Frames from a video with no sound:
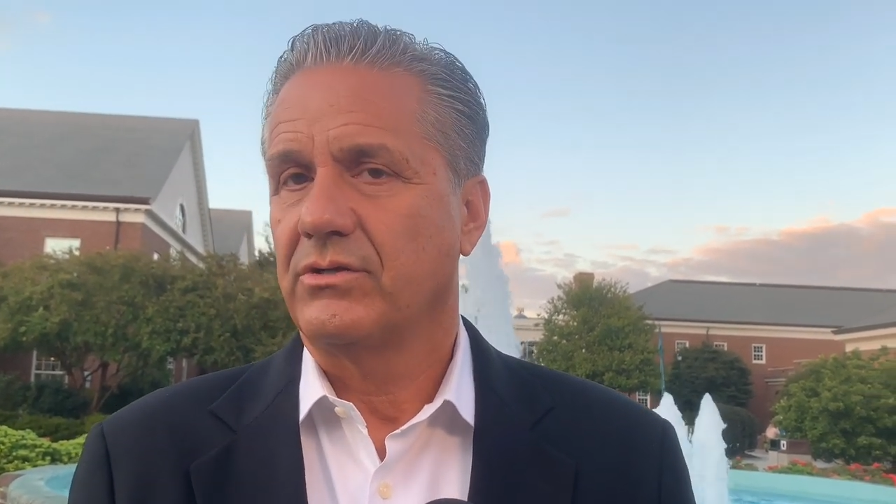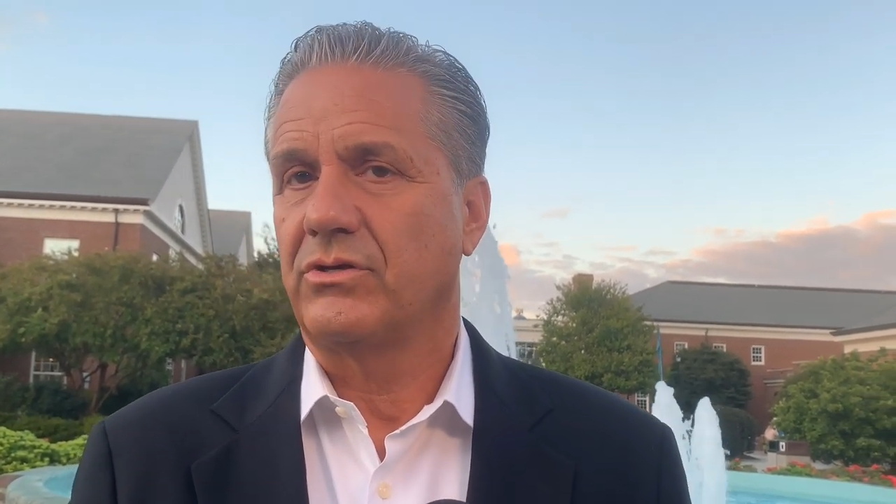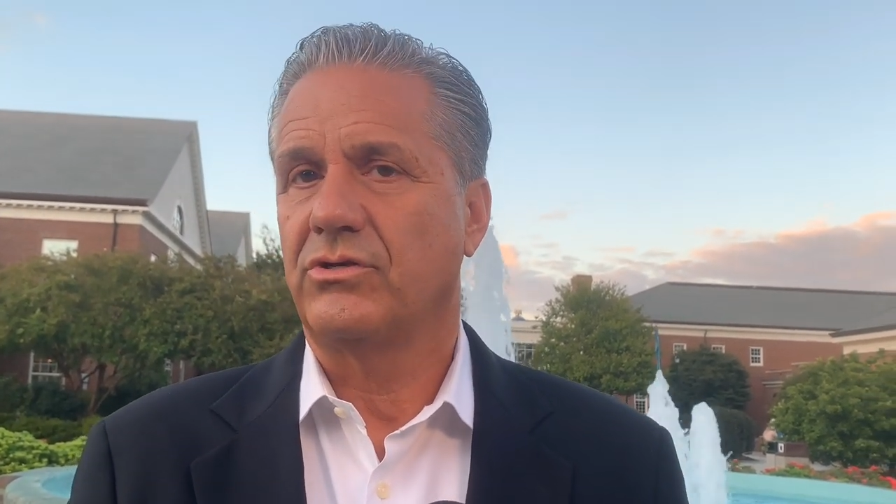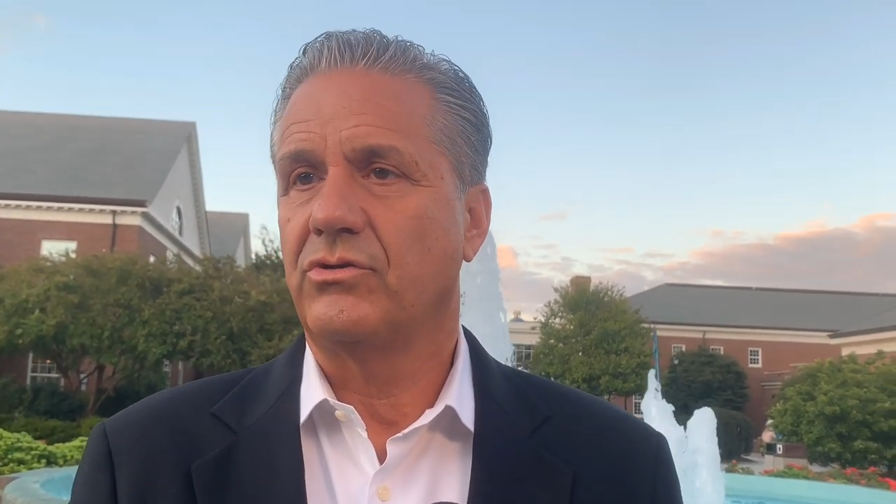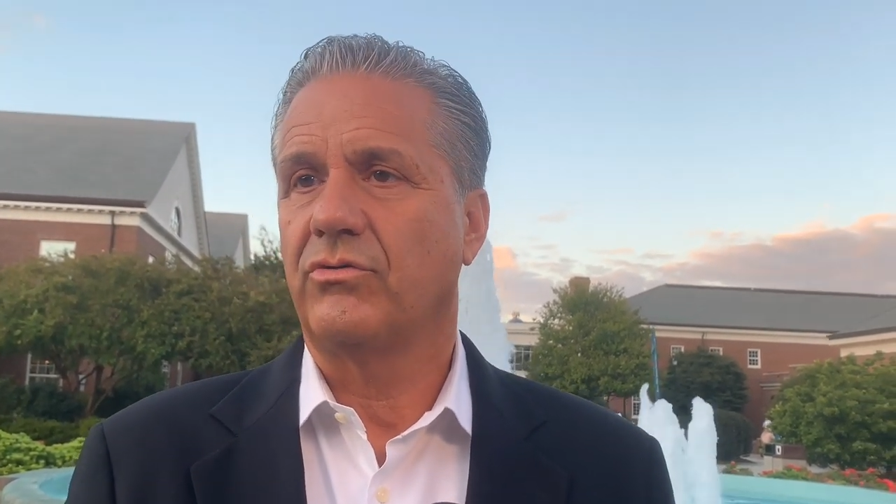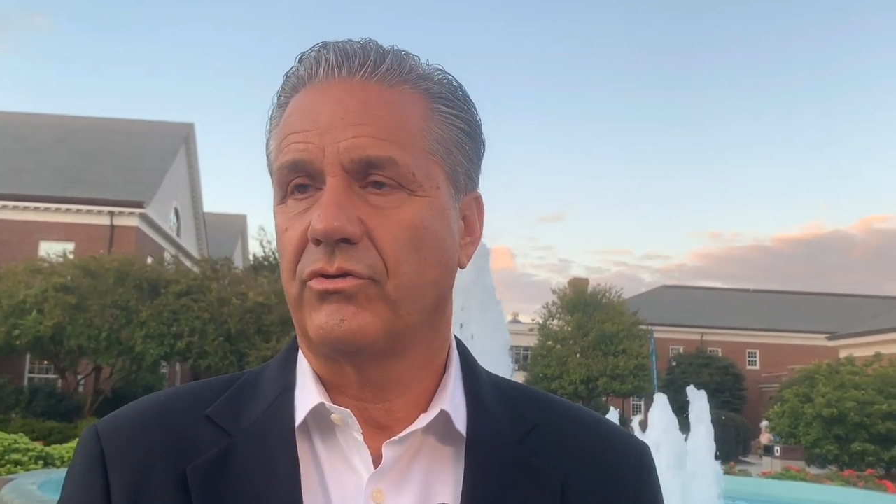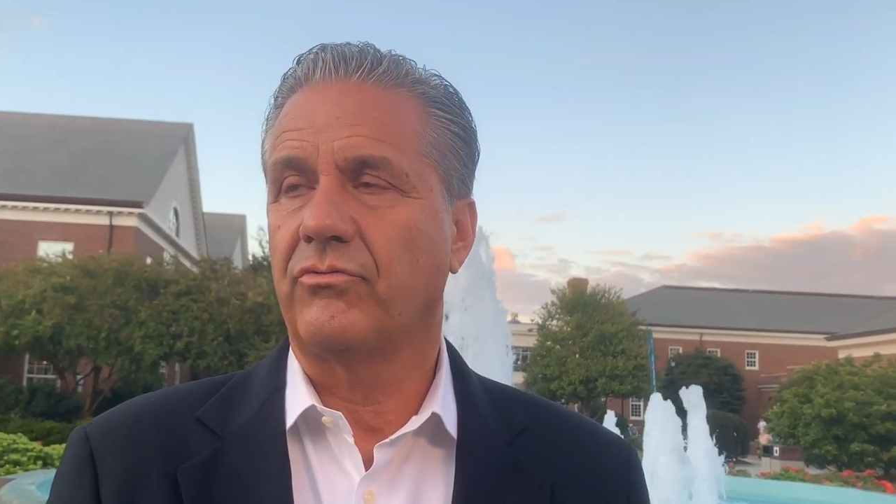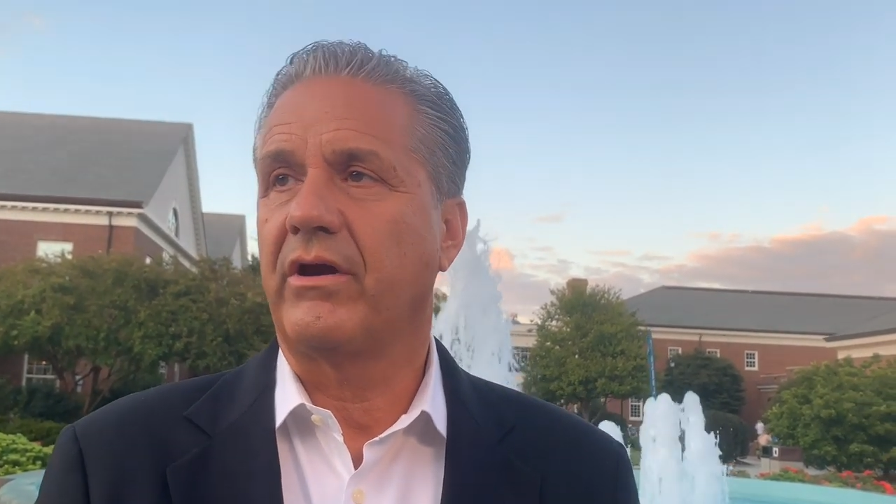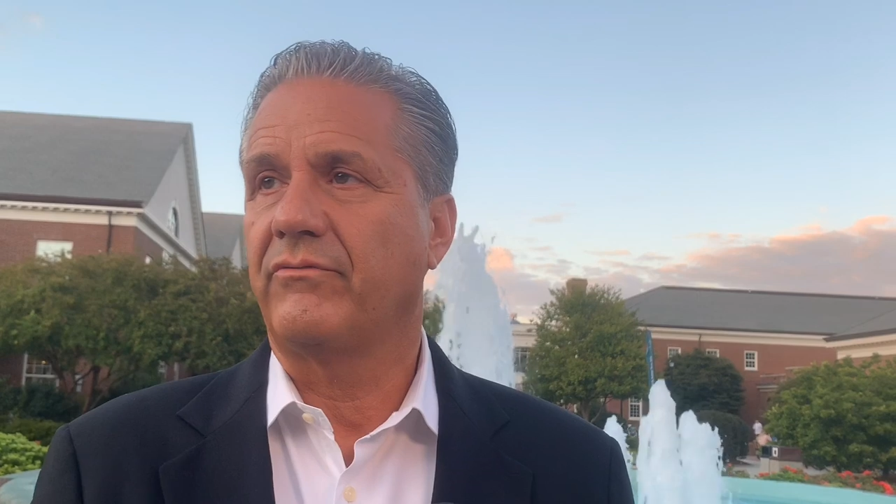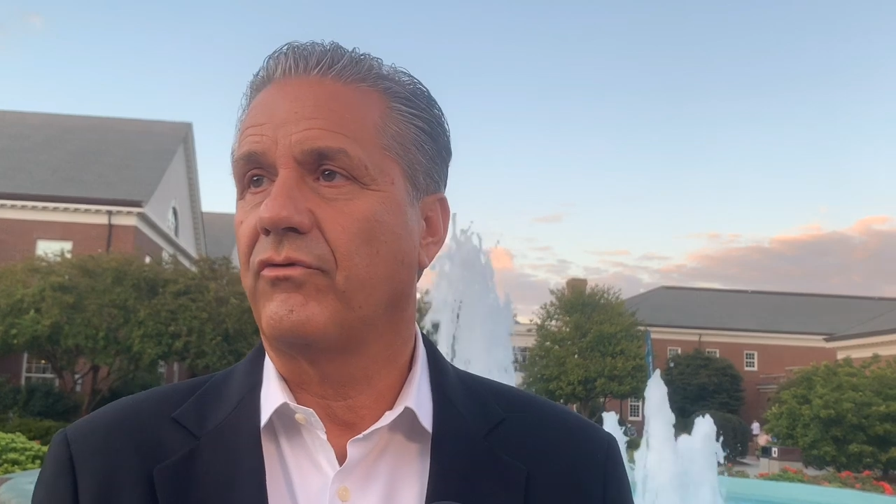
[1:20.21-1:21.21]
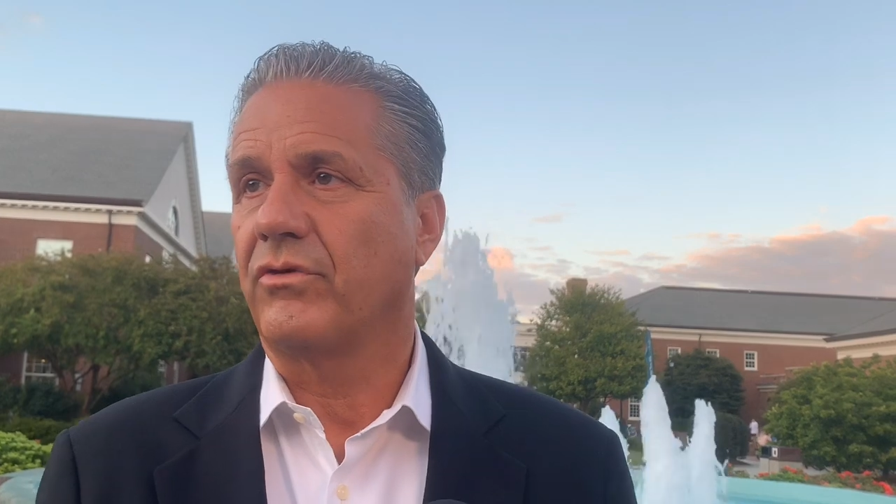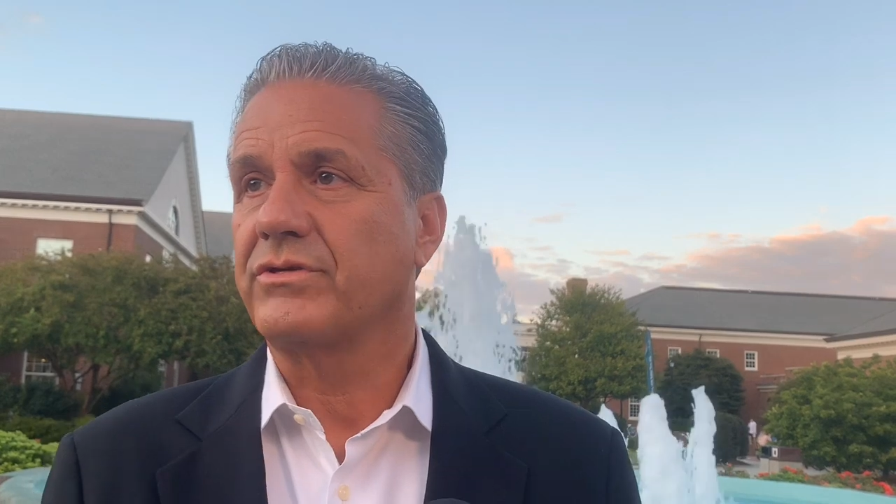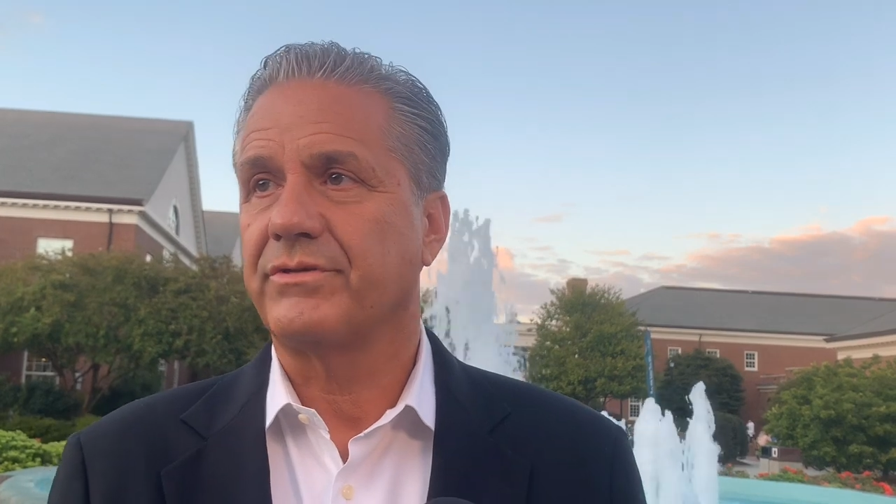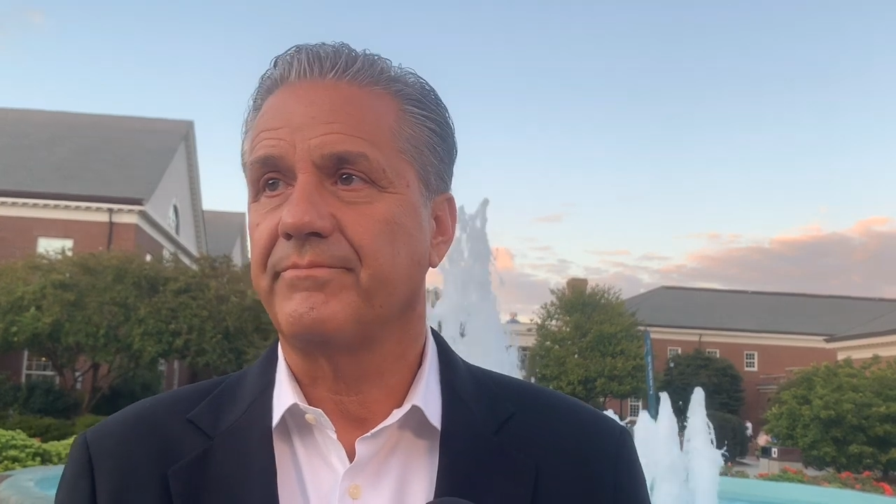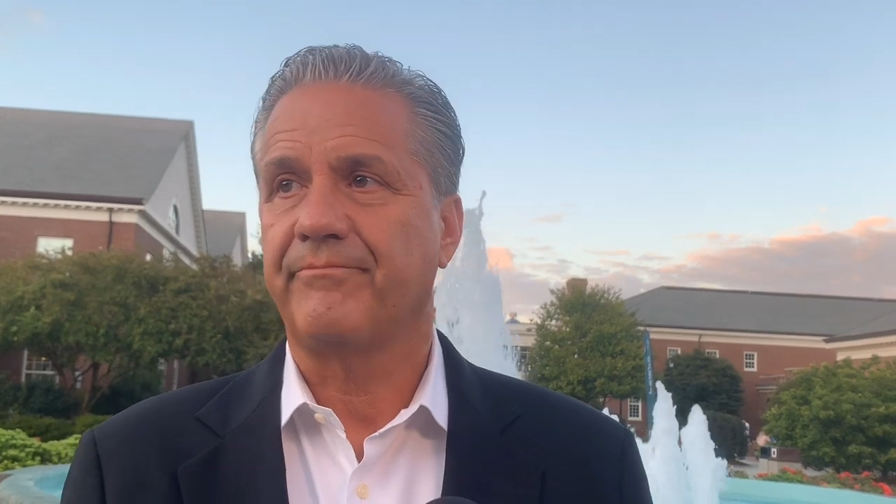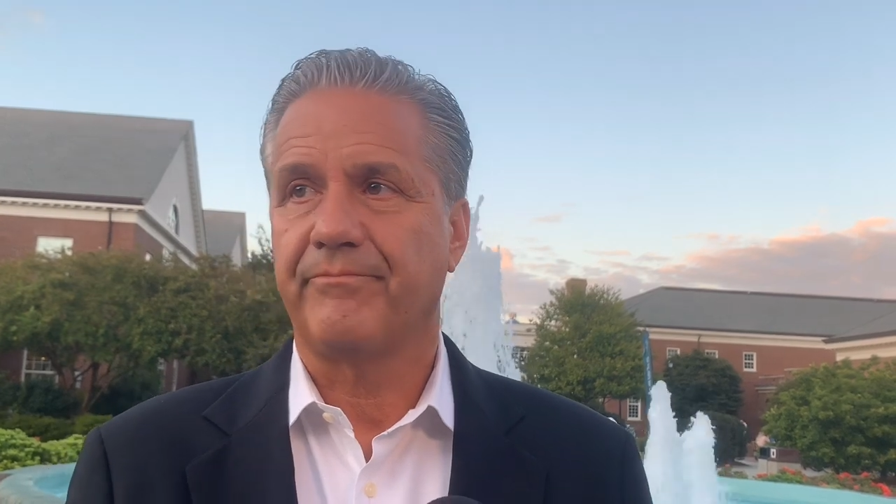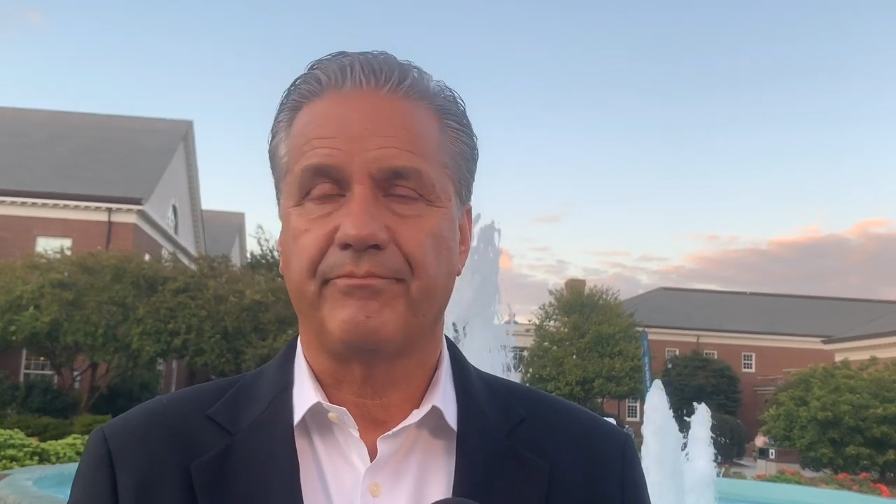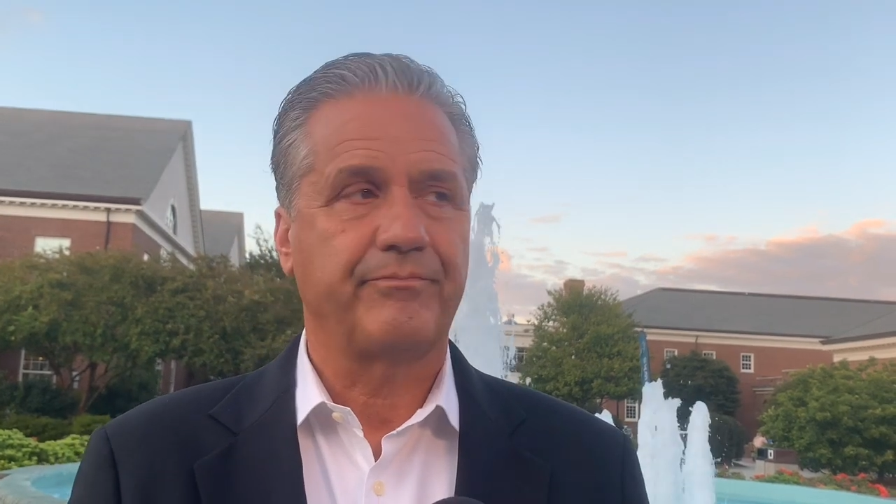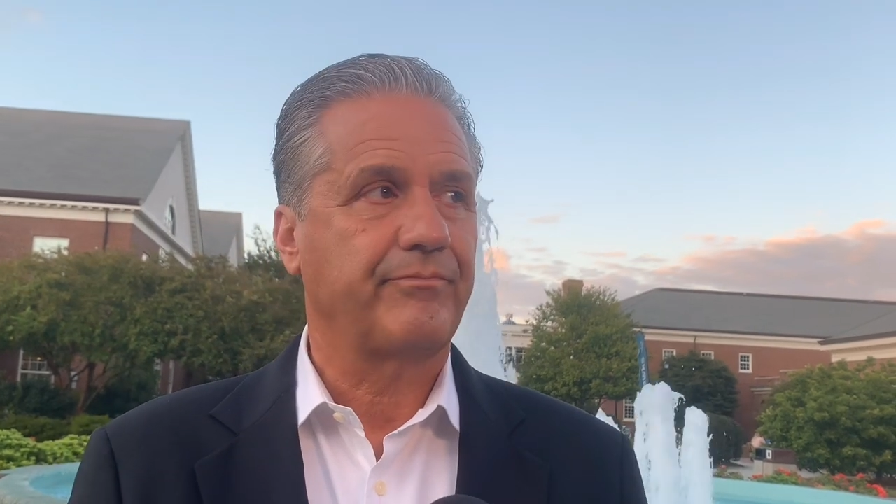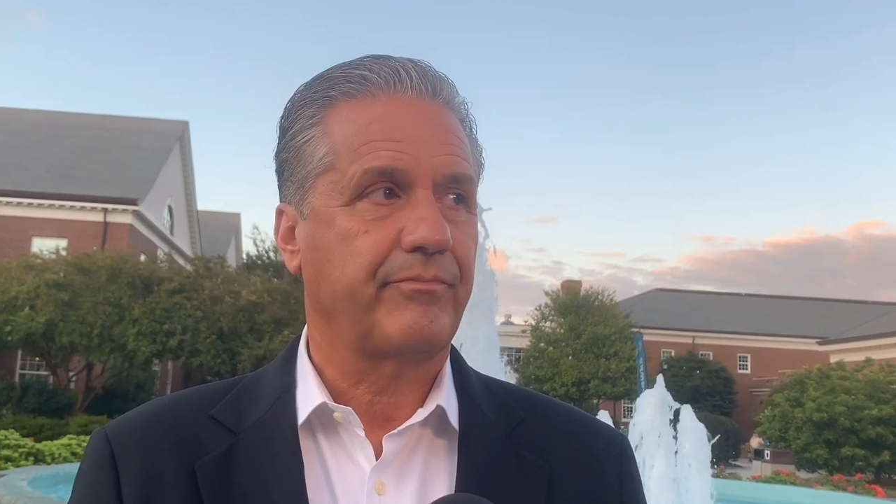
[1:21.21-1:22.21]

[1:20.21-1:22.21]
so he's doing great for us. And